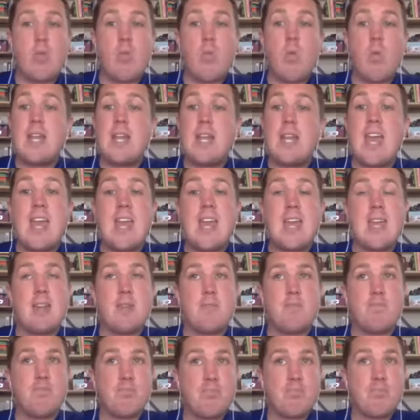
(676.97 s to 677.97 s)
went
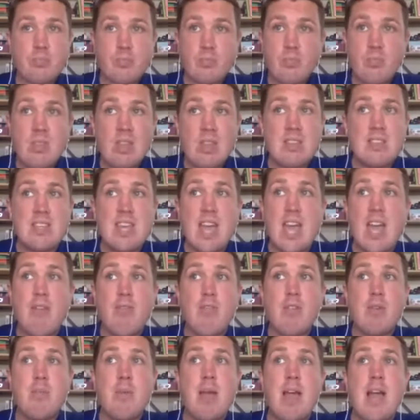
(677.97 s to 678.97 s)
in to
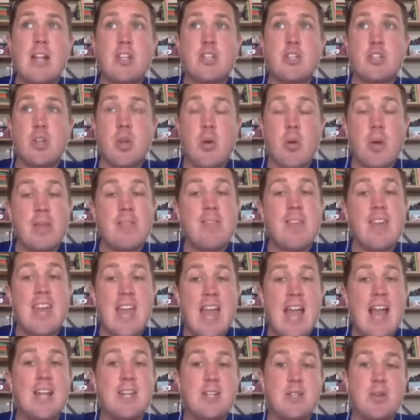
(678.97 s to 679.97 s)
every match knowing they
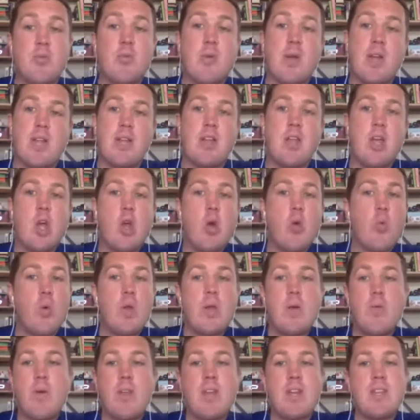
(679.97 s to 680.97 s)
had to win.
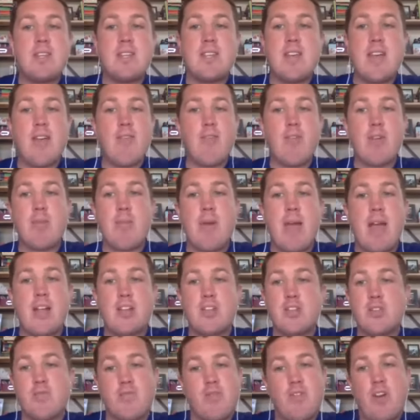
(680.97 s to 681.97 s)
We went into every
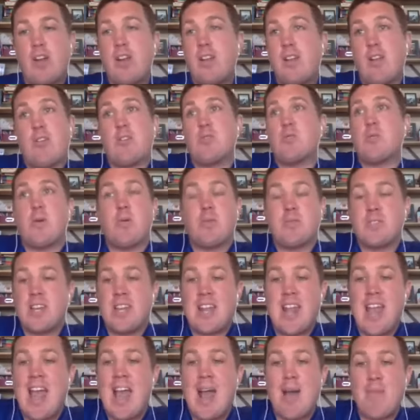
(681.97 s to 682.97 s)
match, fuck knows what was
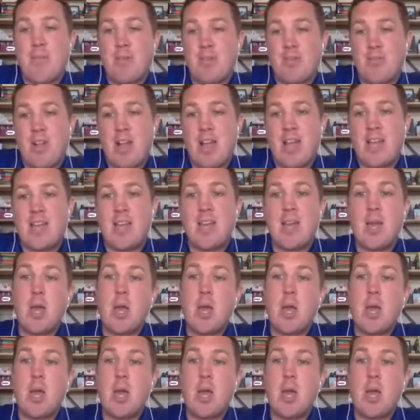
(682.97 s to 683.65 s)
going to happen, right?